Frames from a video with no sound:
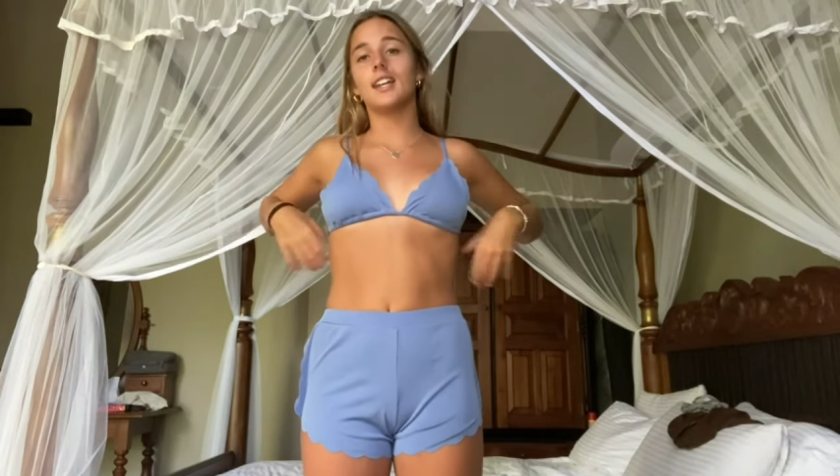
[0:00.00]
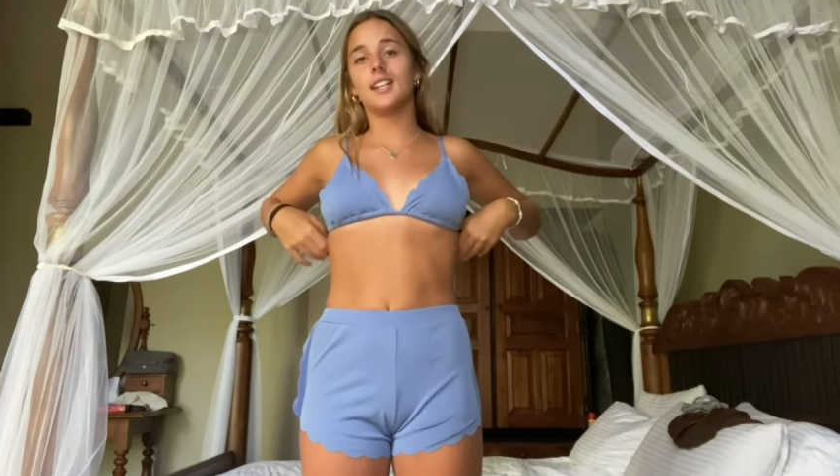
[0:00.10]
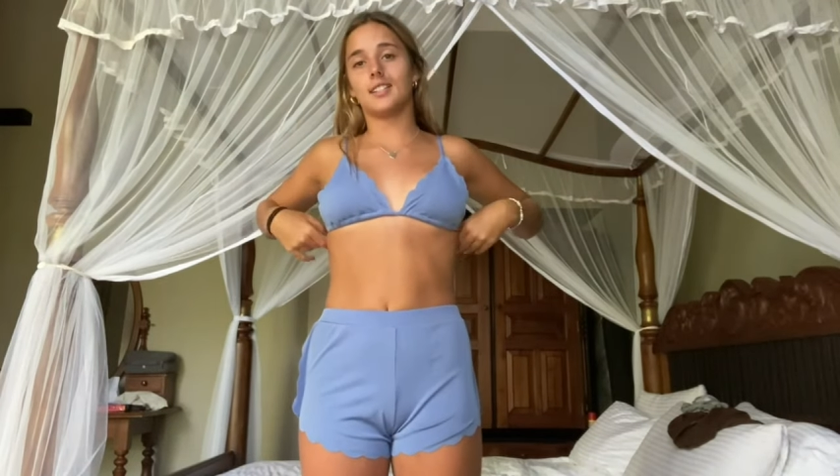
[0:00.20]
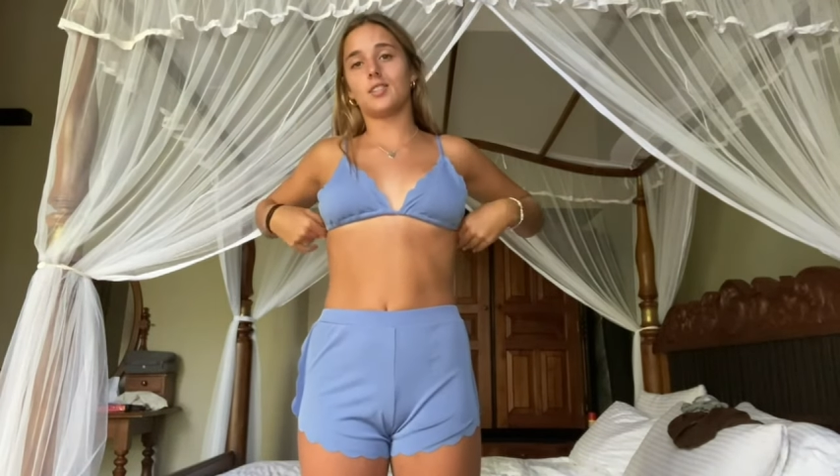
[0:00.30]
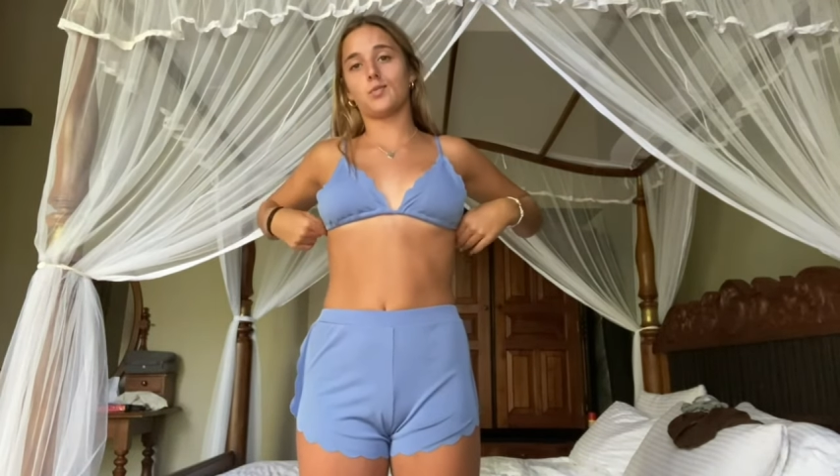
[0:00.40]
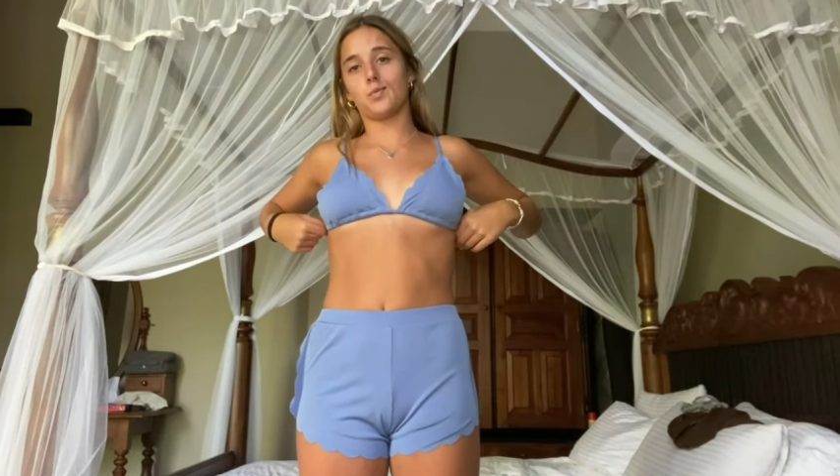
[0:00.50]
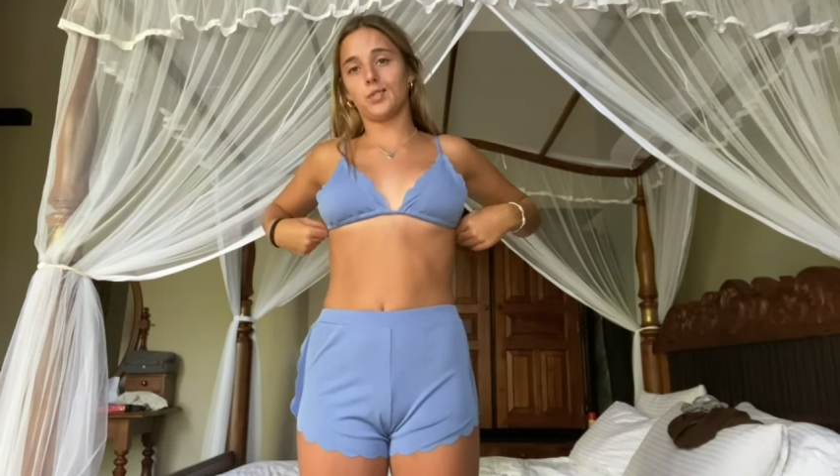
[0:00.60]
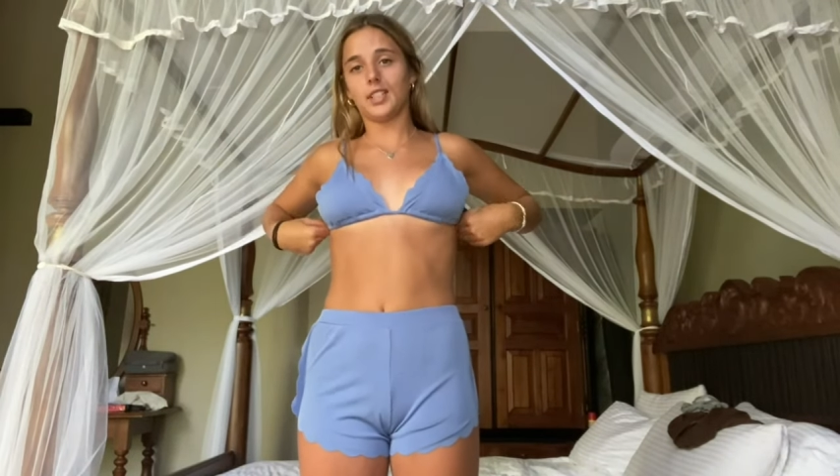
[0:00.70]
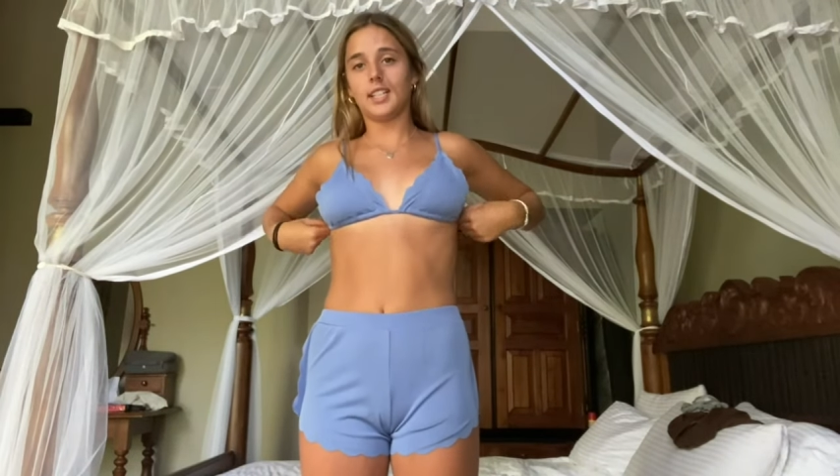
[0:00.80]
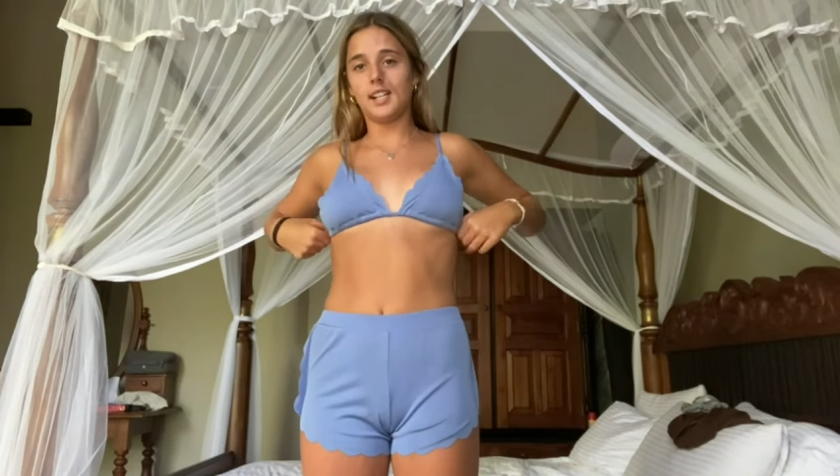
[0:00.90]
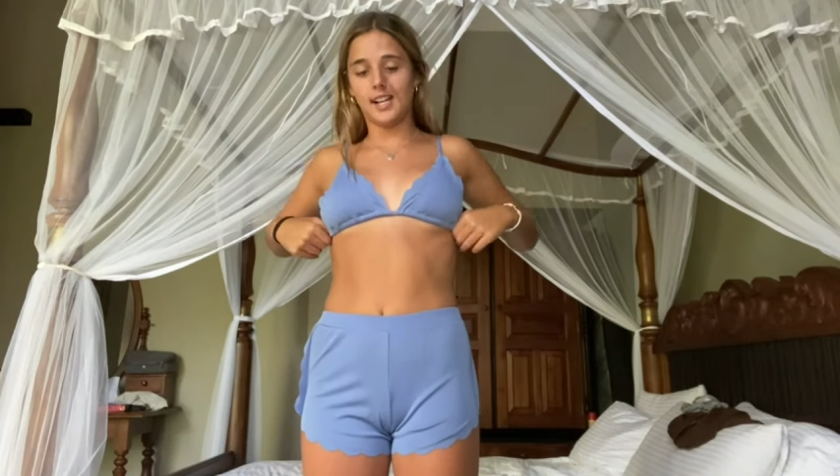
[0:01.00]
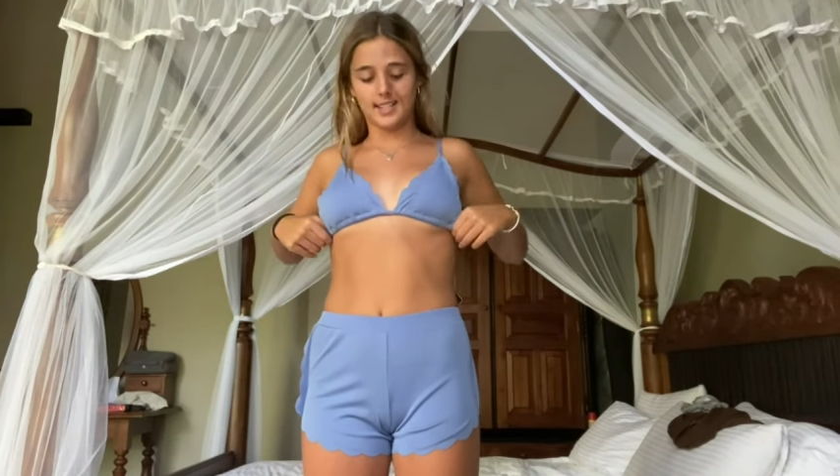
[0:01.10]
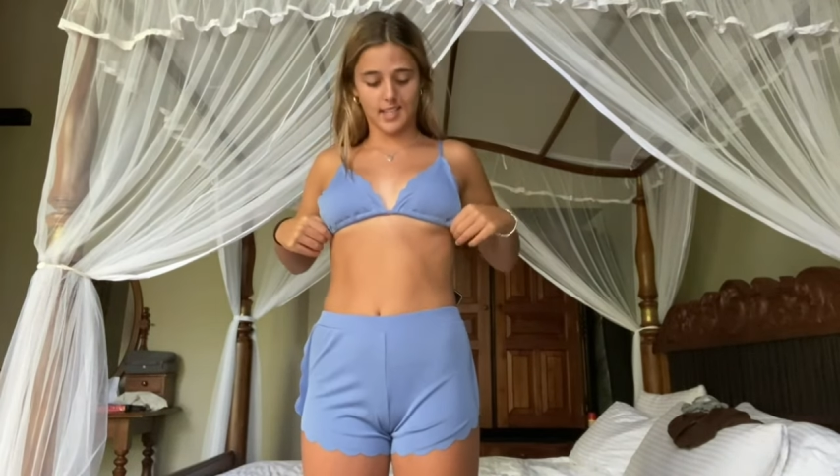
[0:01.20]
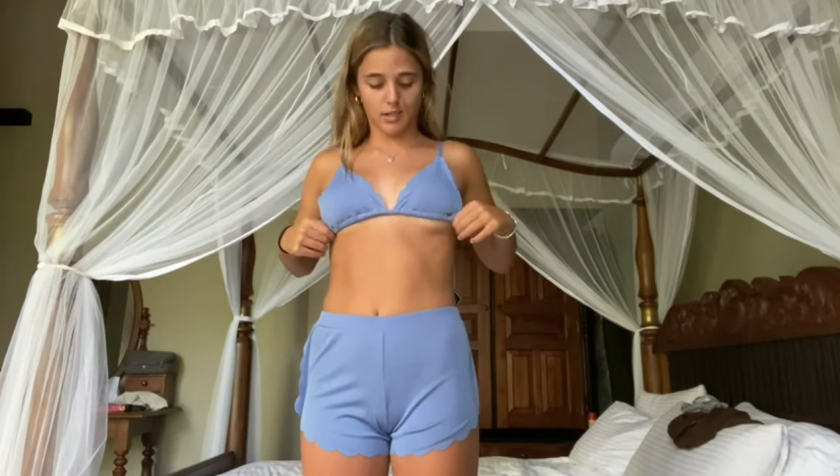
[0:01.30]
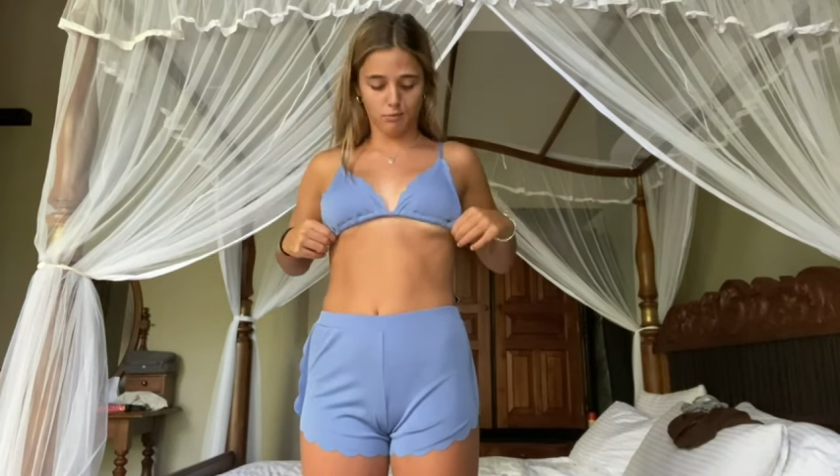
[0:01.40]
it is this really nice like